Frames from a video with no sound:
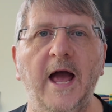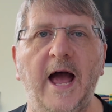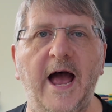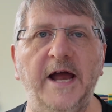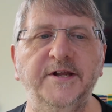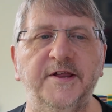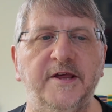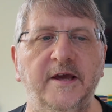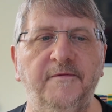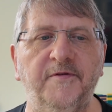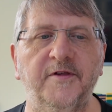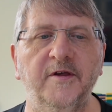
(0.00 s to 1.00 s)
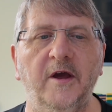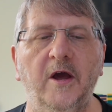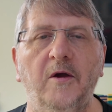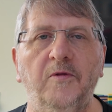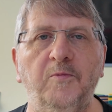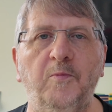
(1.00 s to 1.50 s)
Additives.
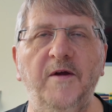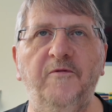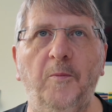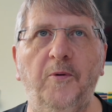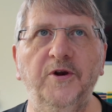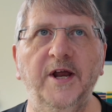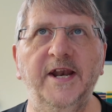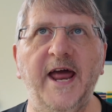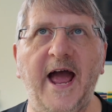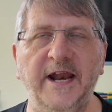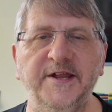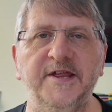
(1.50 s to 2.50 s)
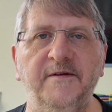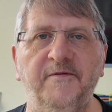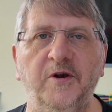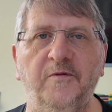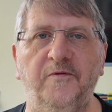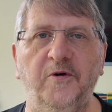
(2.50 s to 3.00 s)
If you're putting an additive
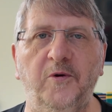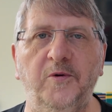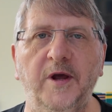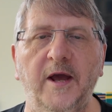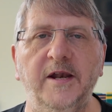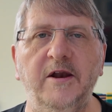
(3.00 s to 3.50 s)
in a food,